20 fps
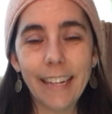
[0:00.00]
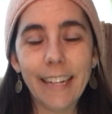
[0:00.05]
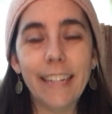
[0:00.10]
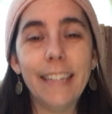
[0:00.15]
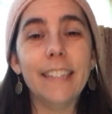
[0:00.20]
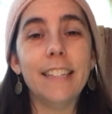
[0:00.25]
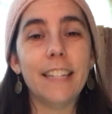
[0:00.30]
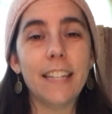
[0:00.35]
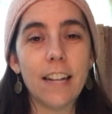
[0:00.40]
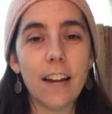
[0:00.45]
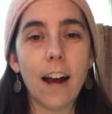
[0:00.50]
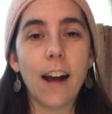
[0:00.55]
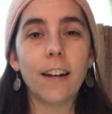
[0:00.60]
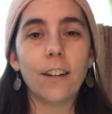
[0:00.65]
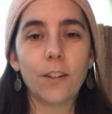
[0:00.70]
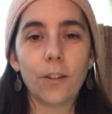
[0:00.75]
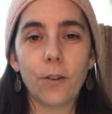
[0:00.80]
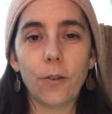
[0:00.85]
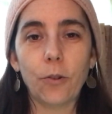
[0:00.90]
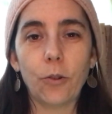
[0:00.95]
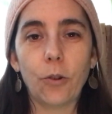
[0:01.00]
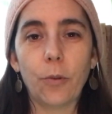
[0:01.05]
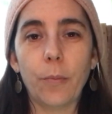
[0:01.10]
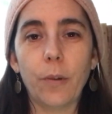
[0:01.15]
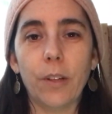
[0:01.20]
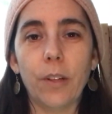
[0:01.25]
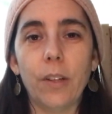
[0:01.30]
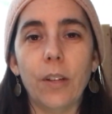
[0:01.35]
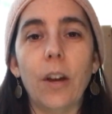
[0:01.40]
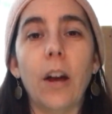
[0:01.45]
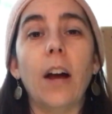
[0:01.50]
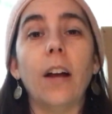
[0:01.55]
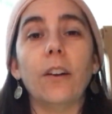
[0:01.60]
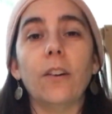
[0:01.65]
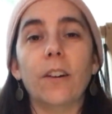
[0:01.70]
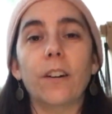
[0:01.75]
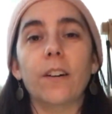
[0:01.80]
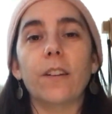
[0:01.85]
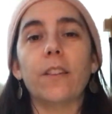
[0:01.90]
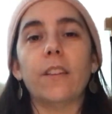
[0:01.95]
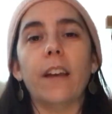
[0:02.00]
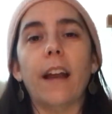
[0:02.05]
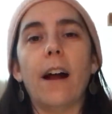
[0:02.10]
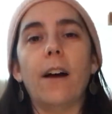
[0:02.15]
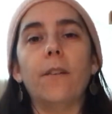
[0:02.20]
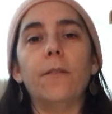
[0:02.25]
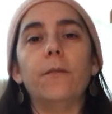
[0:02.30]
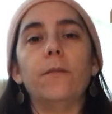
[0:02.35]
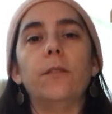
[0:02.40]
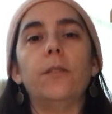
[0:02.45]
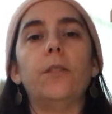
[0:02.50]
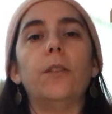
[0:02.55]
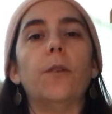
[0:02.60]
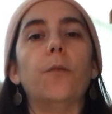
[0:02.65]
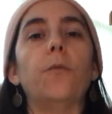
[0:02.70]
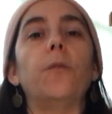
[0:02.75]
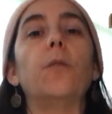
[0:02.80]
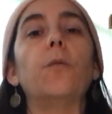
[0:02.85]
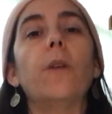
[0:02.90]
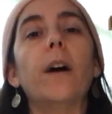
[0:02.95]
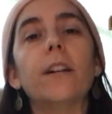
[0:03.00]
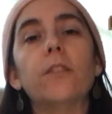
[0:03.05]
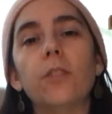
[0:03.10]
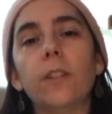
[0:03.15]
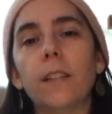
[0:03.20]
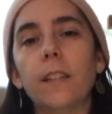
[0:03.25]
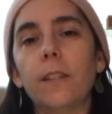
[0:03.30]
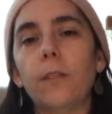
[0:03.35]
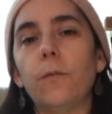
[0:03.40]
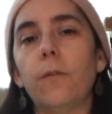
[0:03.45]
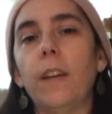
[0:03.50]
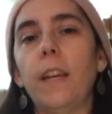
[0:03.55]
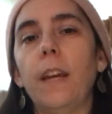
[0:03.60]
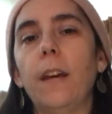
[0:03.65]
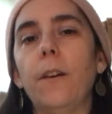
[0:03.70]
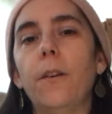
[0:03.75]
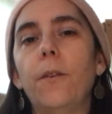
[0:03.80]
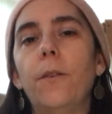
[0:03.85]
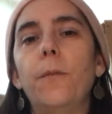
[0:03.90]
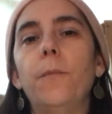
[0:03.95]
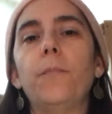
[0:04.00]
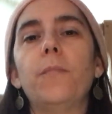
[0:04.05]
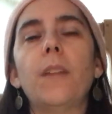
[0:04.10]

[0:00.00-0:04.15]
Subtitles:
is non-negotiable on Earth now. So if you're watching this video